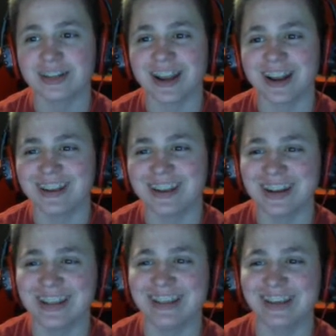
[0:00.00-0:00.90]
and
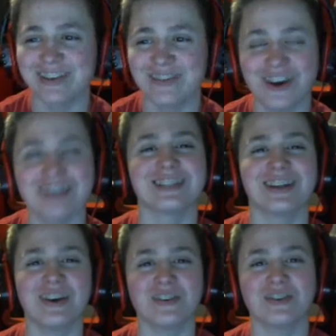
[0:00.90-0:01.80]
getting the
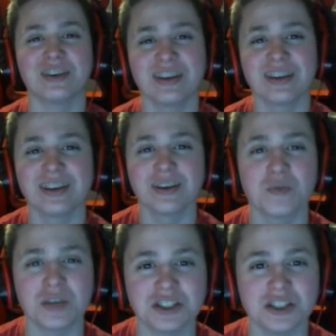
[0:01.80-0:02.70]
Khvostov,
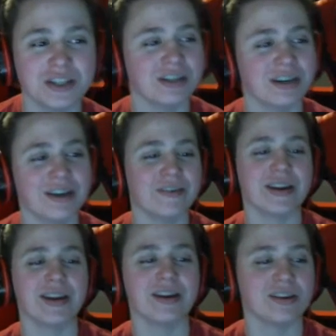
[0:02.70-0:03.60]
which he never needed to Wait.